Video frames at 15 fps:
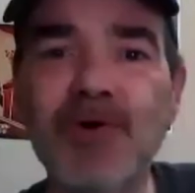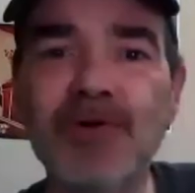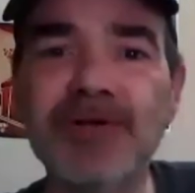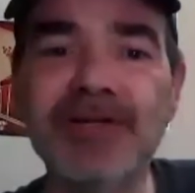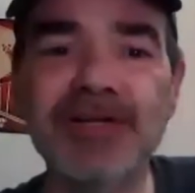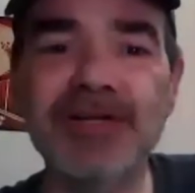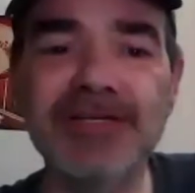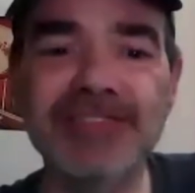
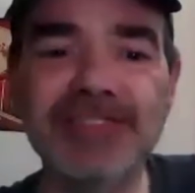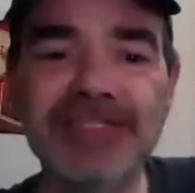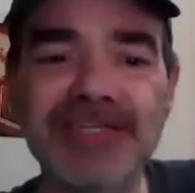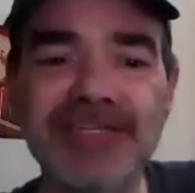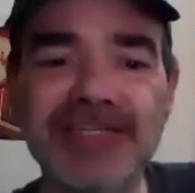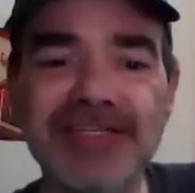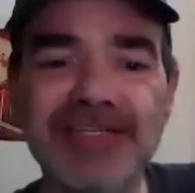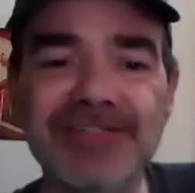rolling because you
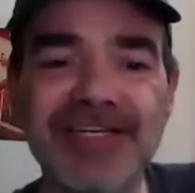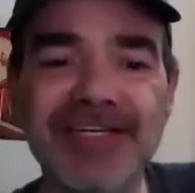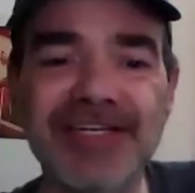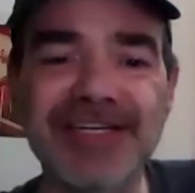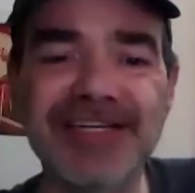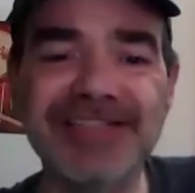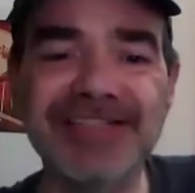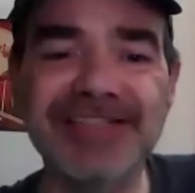gotta
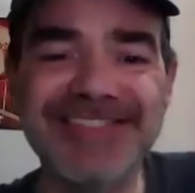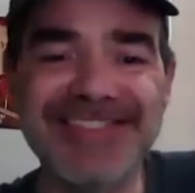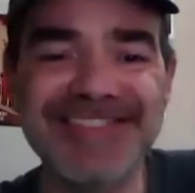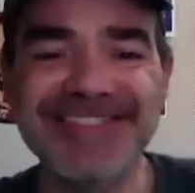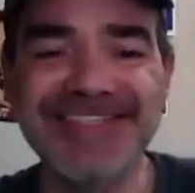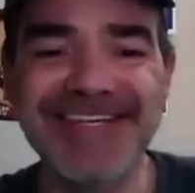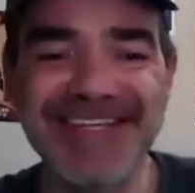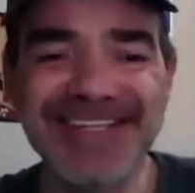
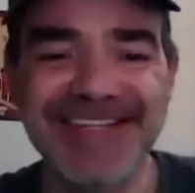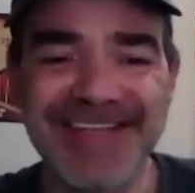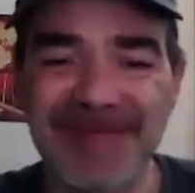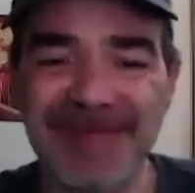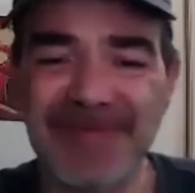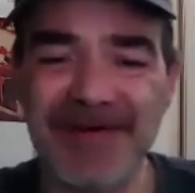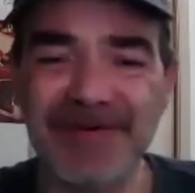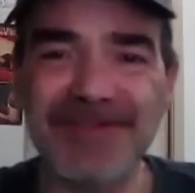
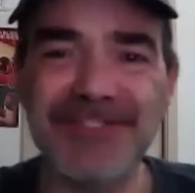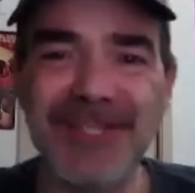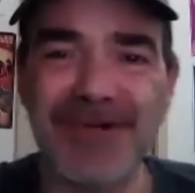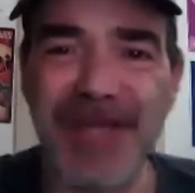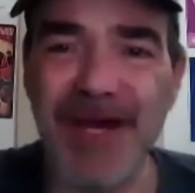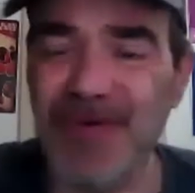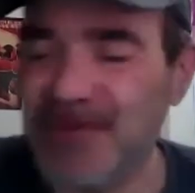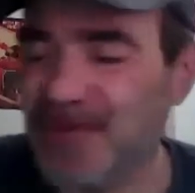be able to share
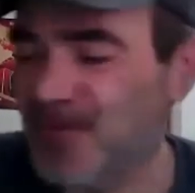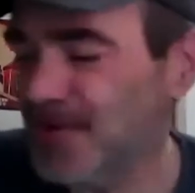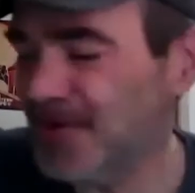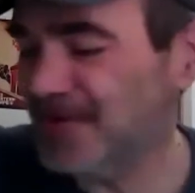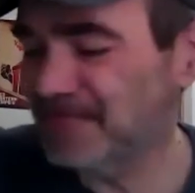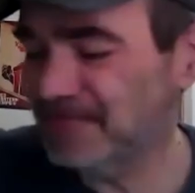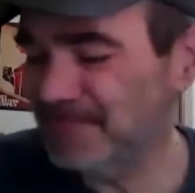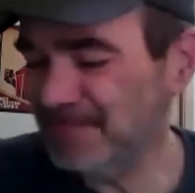that with the
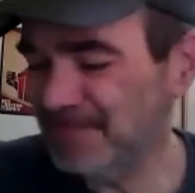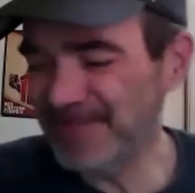world.